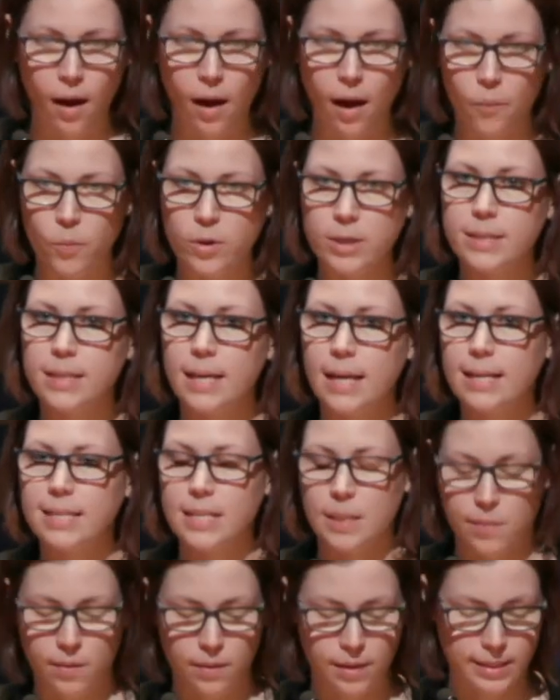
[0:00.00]
And we're seeing
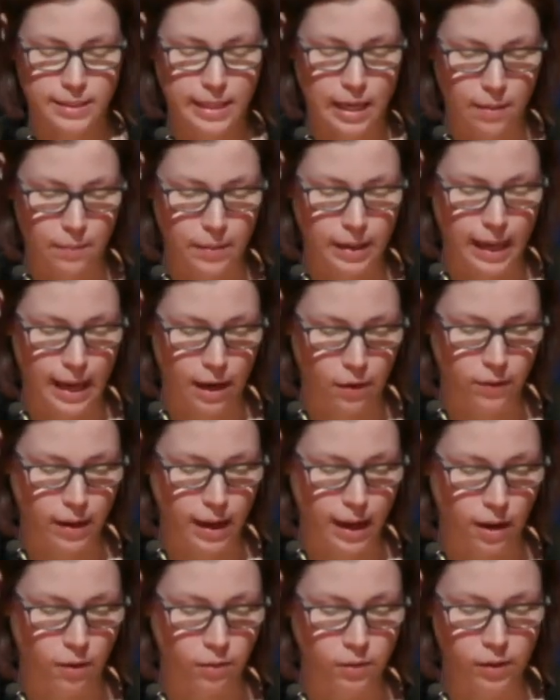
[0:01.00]
some of this coming out
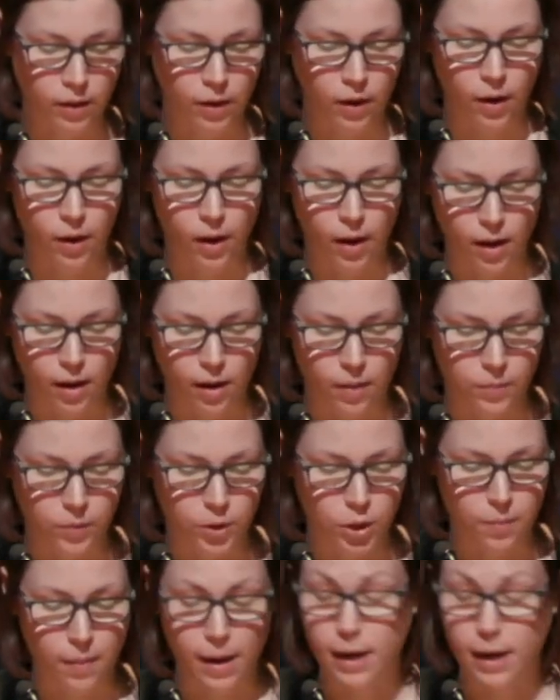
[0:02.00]
now. You